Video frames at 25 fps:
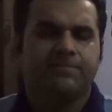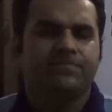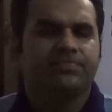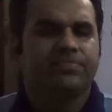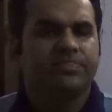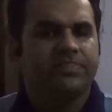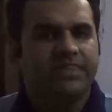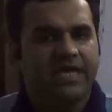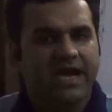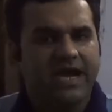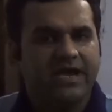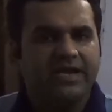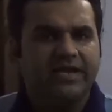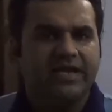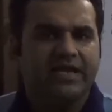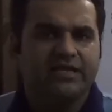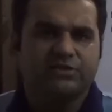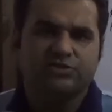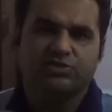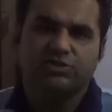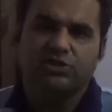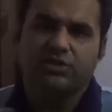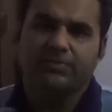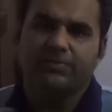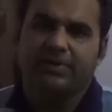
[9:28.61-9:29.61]
That
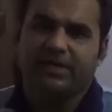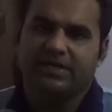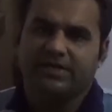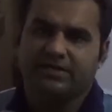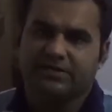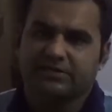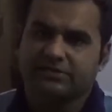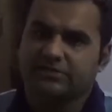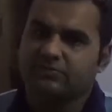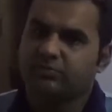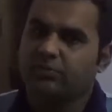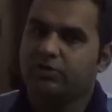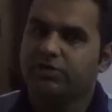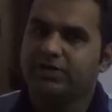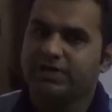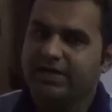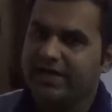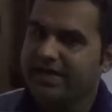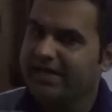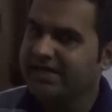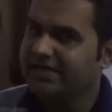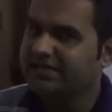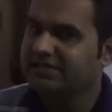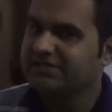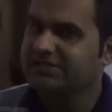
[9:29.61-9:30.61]
actually matters. For
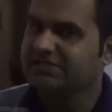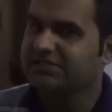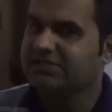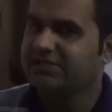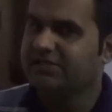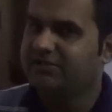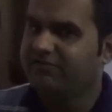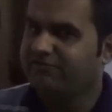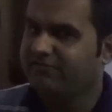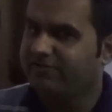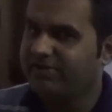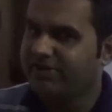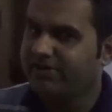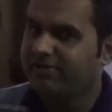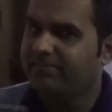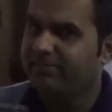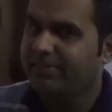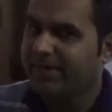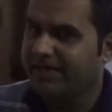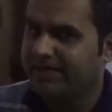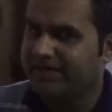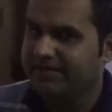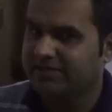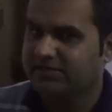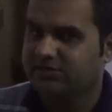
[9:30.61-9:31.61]
traders, the different
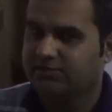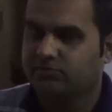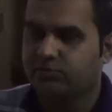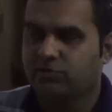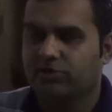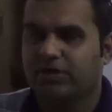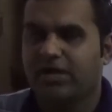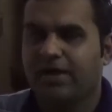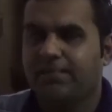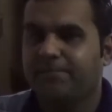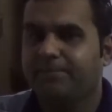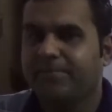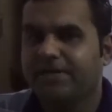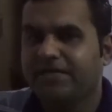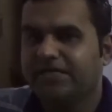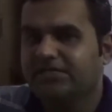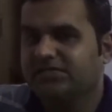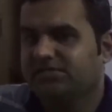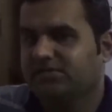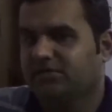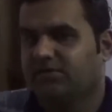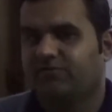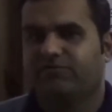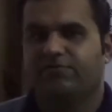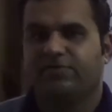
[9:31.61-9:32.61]
matters. For companies,
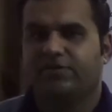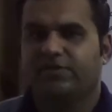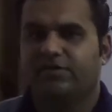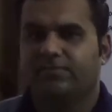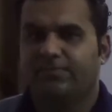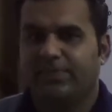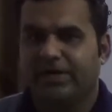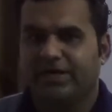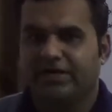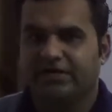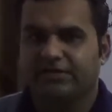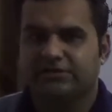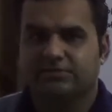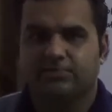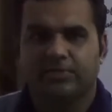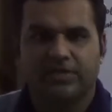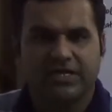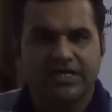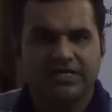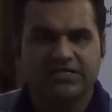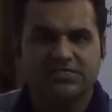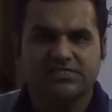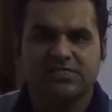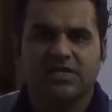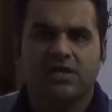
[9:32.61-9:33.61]
the different matters.
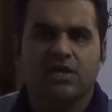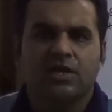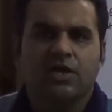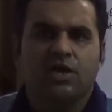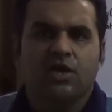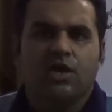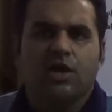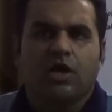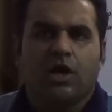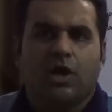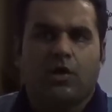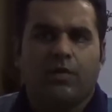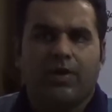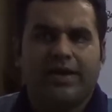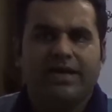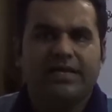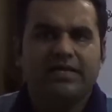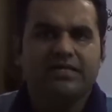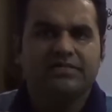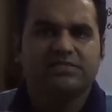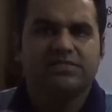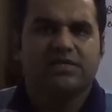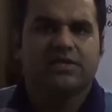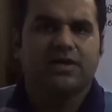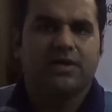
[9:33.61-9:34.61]
Because oil
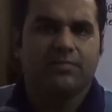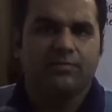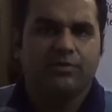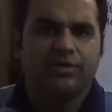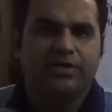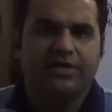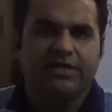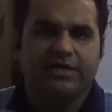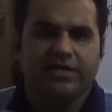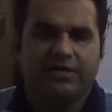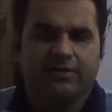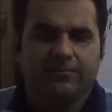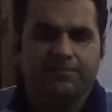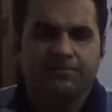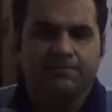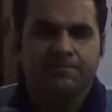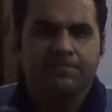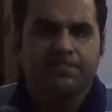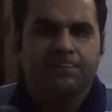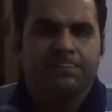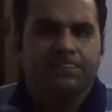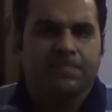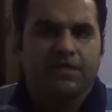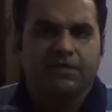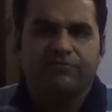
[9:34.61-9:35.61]
is a commodity.
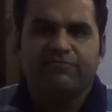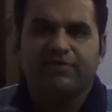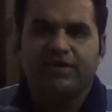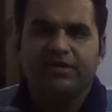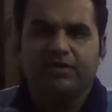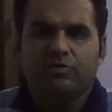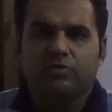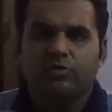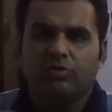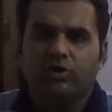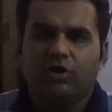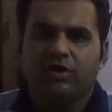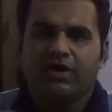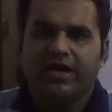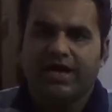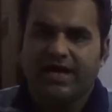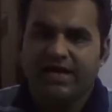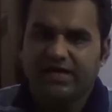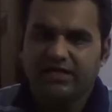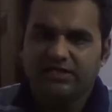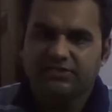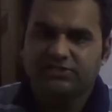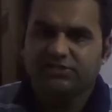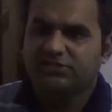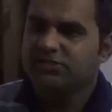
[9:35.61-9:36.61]
If I do not
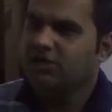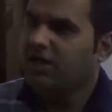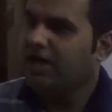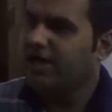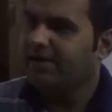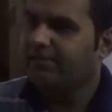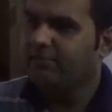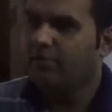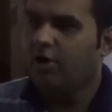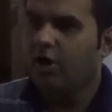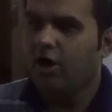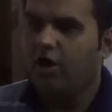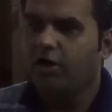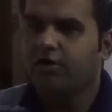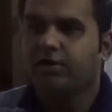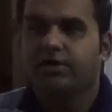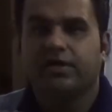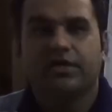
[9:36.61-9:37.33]
hedge, I am gone.